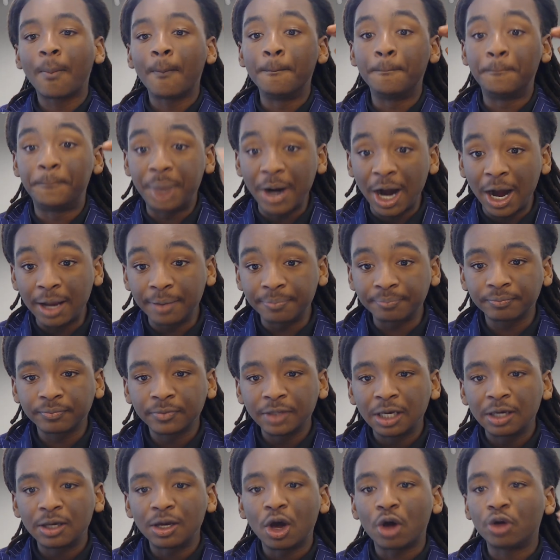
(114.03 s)
But
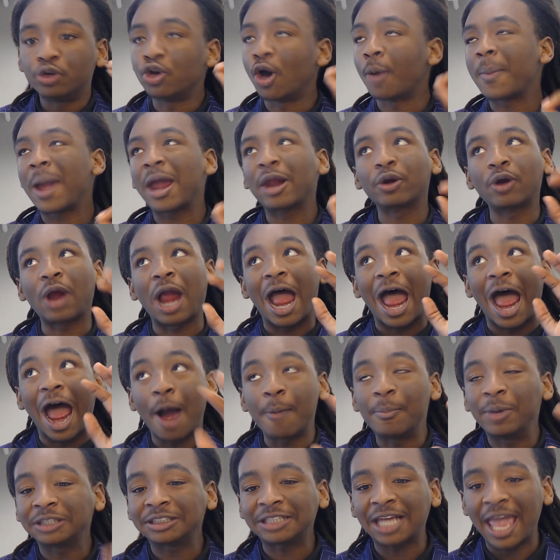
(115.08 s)
no matter
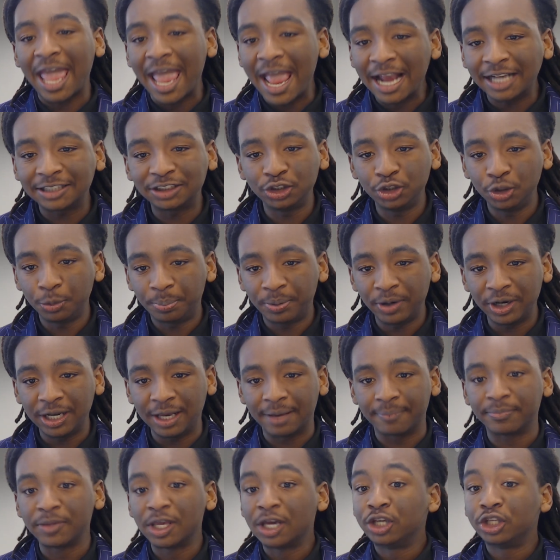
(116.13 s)
how much action you put
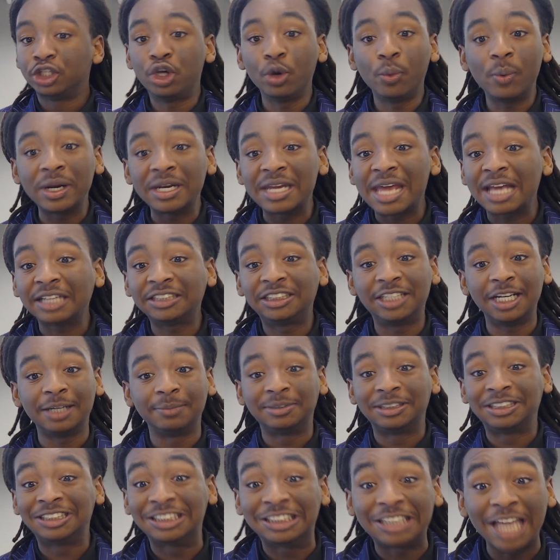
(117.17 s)
in, you're in that
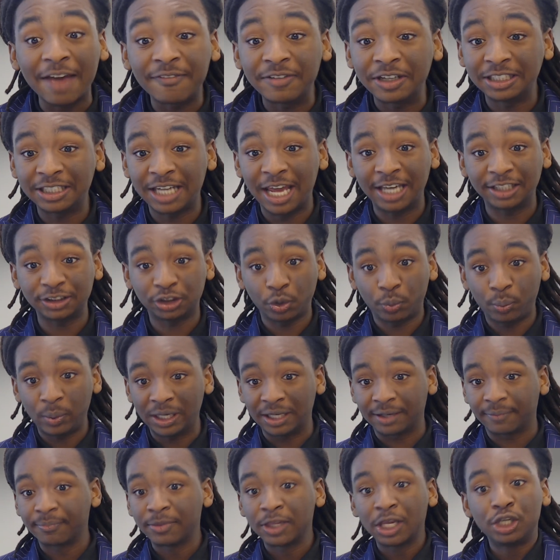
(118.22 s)
gym 7 days a
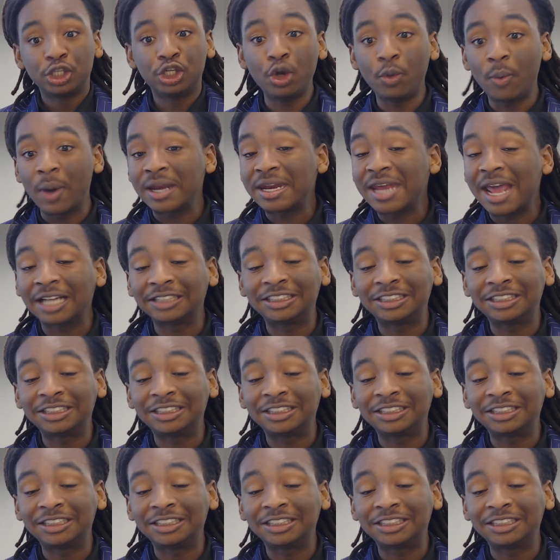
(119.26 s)
week. You in